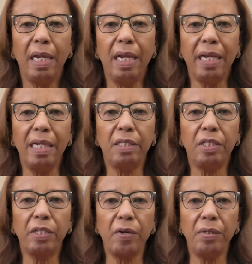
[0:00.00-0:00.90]
against
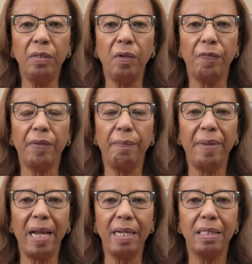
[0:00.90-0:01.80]
certain of the
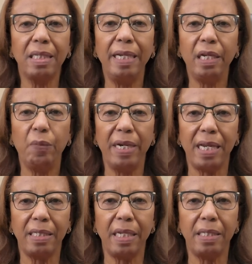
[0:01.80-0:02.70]
bank's liquid
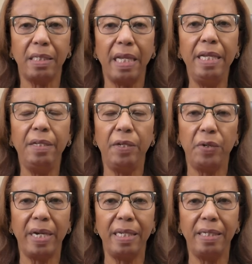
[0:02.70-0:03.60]
assets in the
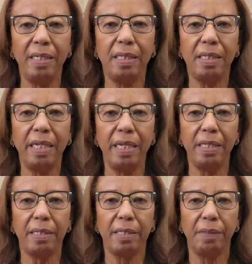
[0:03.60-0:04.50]
United
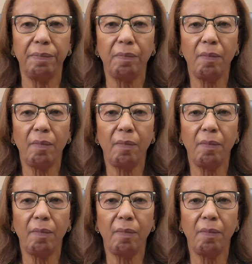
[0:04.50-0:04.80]
States.